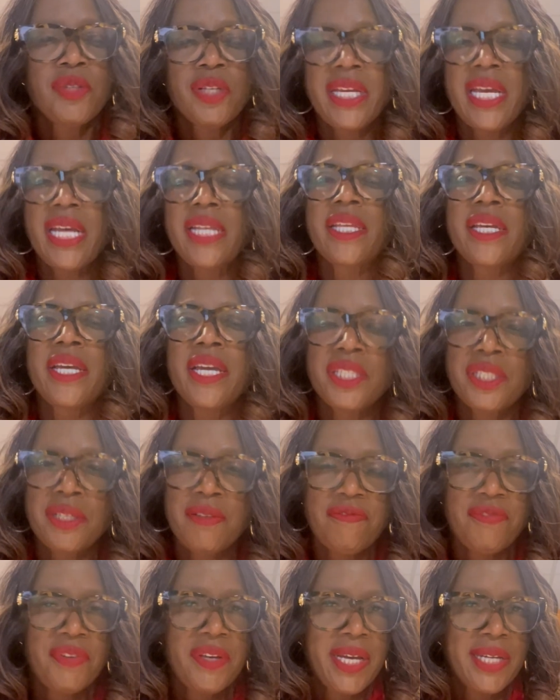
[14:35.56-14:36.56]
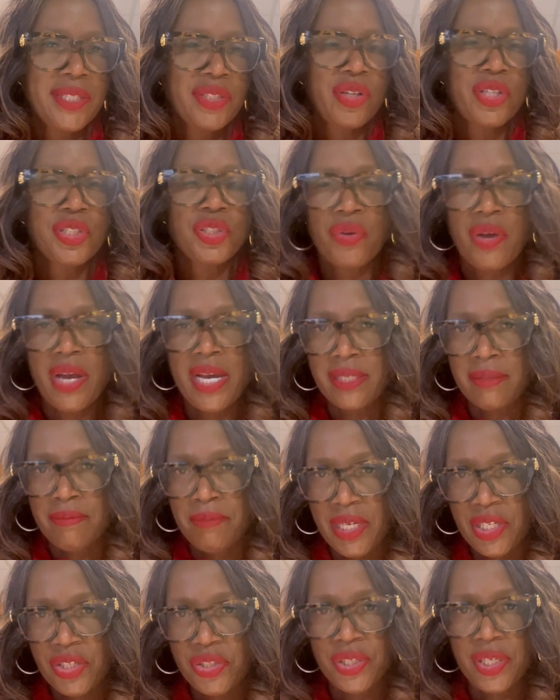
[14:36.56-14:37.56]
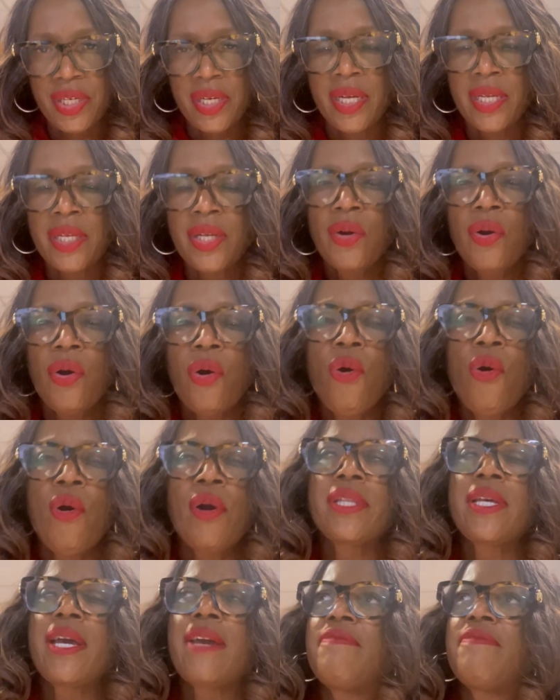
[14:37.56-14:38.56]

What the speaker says: to get the engine fixed or the transmission, or their